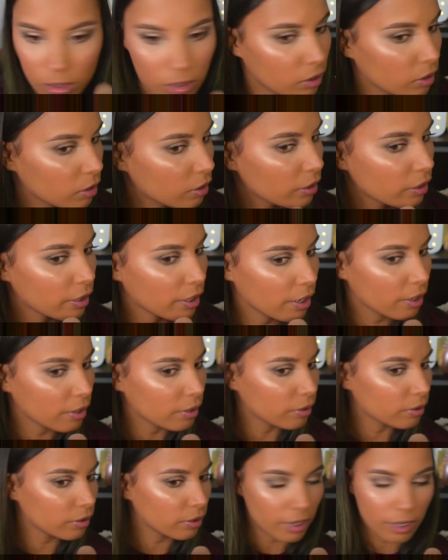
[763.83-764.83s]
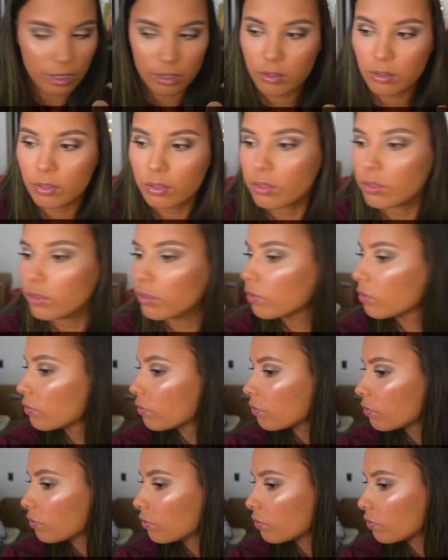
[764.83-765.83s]
Yeah, I don't know if
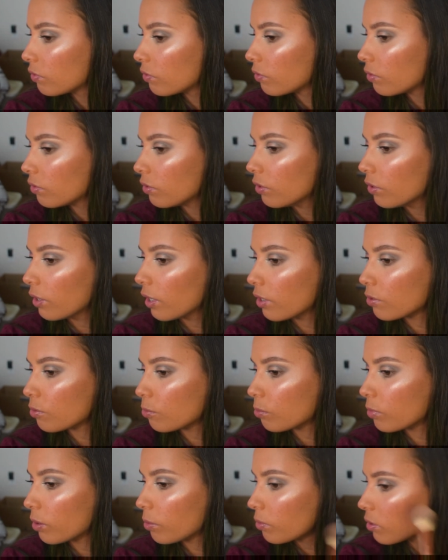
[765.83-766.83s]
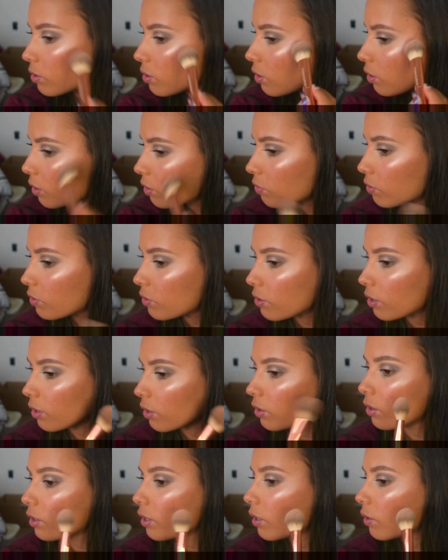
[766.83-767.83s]
you guys will be able to tell the difference. Like,
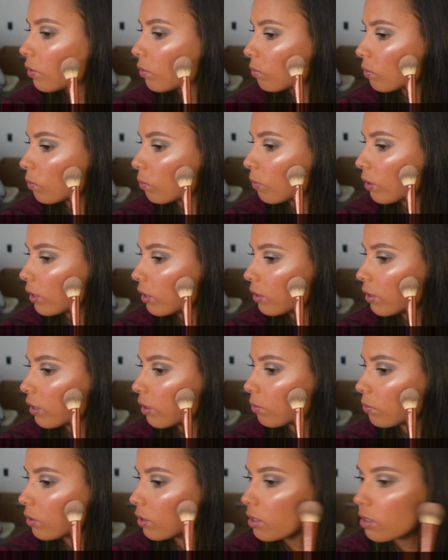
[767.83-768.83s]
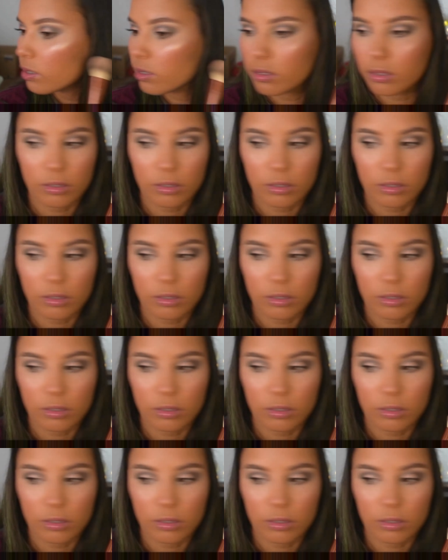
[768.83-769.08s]
look how white that one is